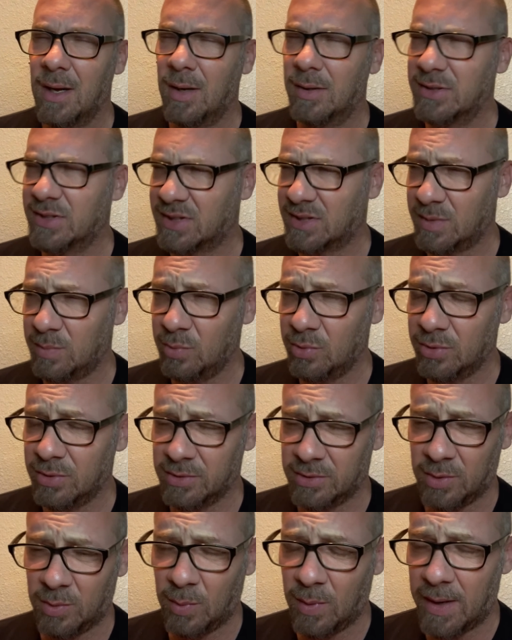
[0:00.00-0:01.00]
similar
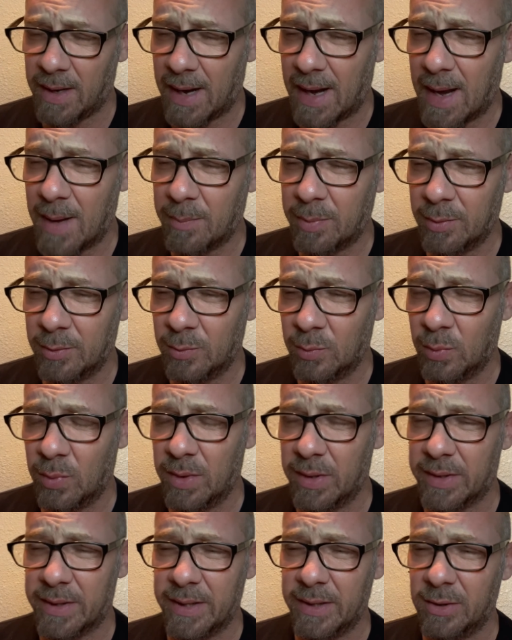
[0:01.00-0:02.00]
to what happened
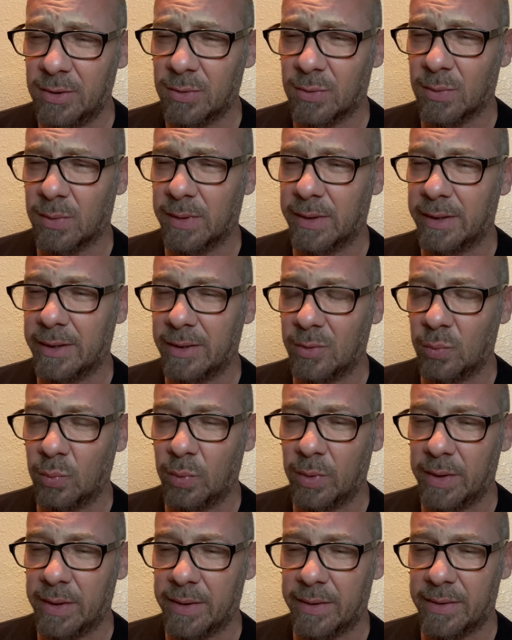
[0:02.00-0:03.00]
with Hillary,
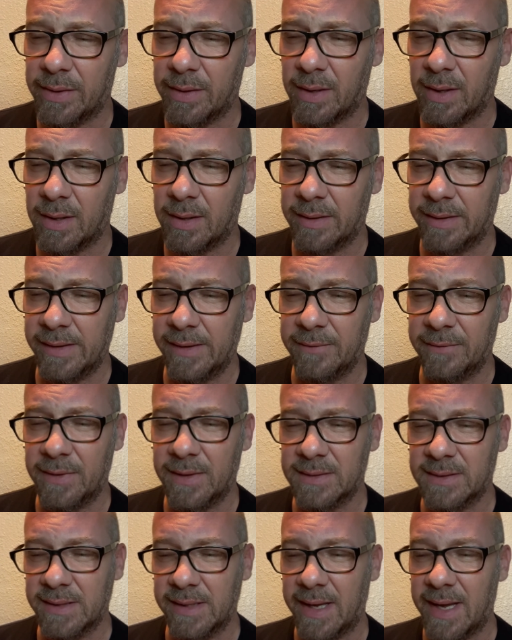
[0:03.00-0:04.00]
with the
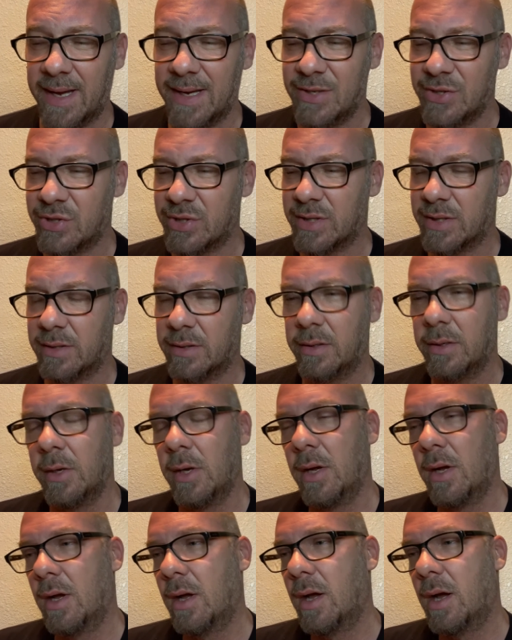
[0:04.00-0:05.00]
investigation
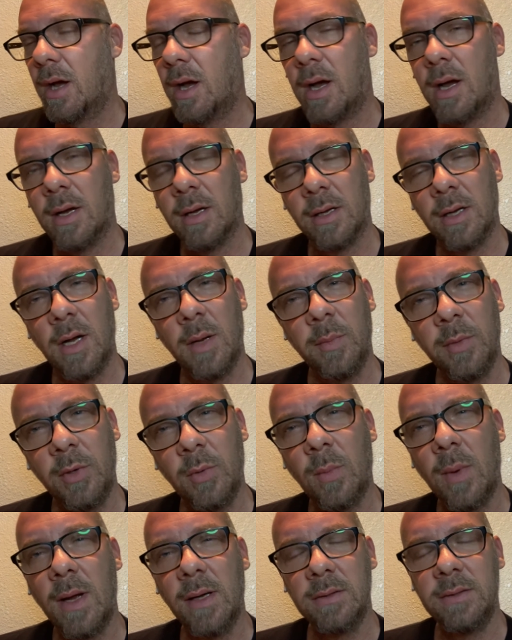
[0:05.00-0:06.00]
coming
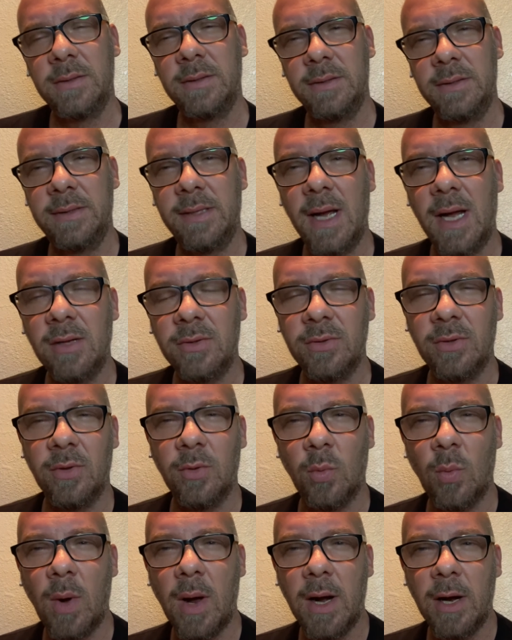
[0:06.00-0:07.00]
right down to
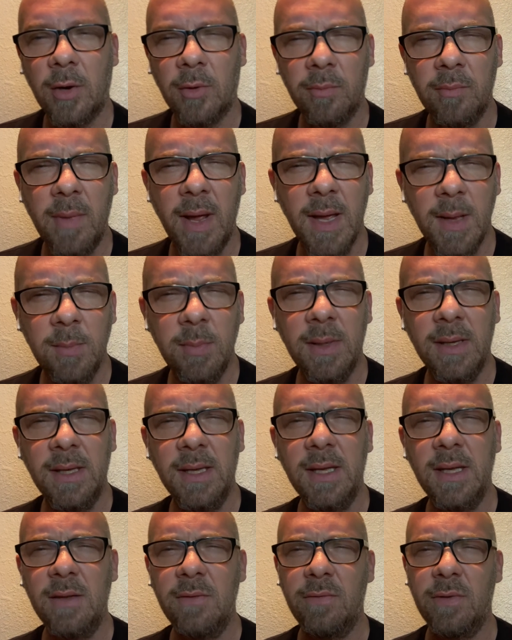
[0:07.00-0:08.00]
the wire,
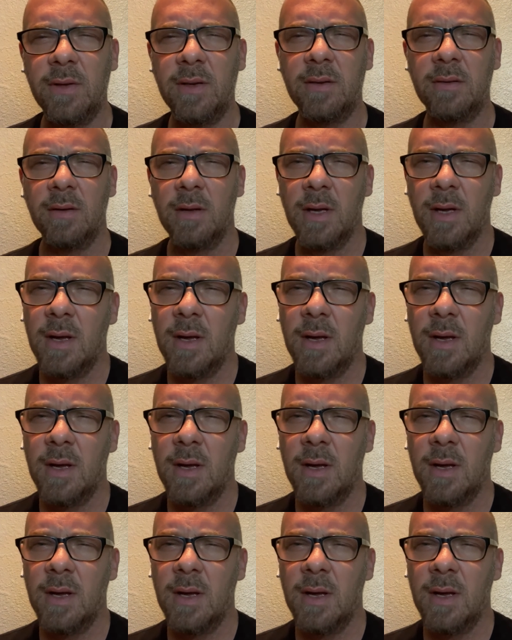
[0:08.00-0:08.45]
maybe even